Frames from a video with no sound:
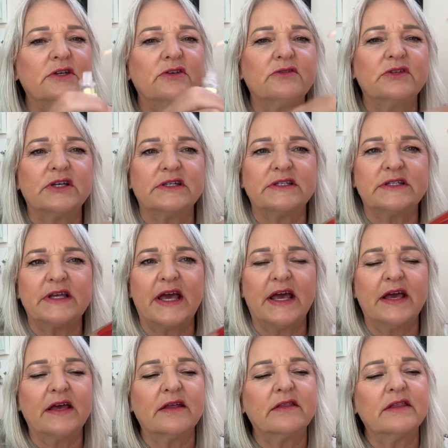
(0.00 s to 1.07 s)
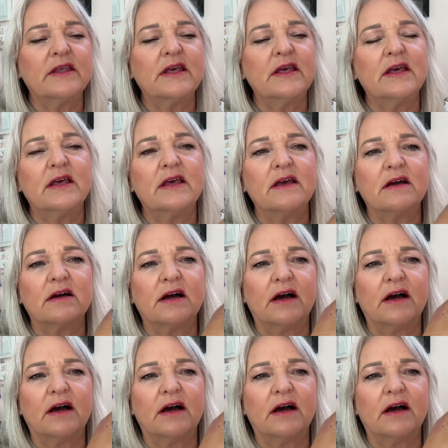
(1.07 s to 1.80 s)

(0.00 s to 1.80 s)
You just take the